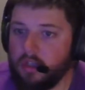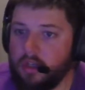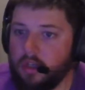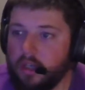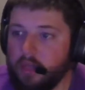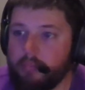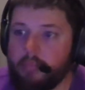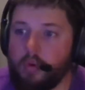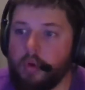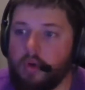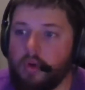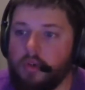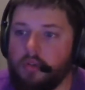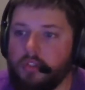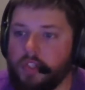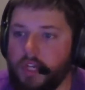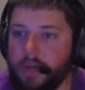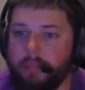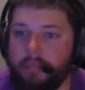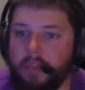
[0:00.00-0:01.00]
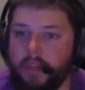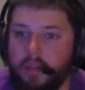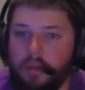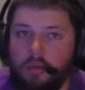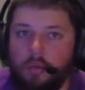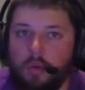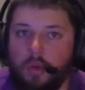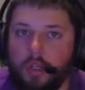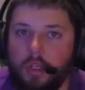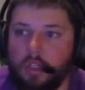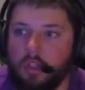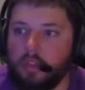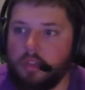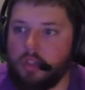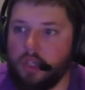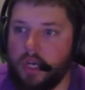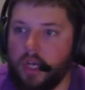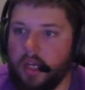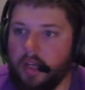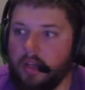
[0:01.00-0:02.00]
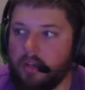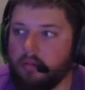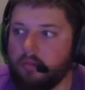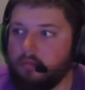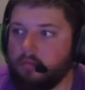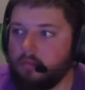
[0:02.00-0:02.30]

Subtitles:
import something. We're gonna try and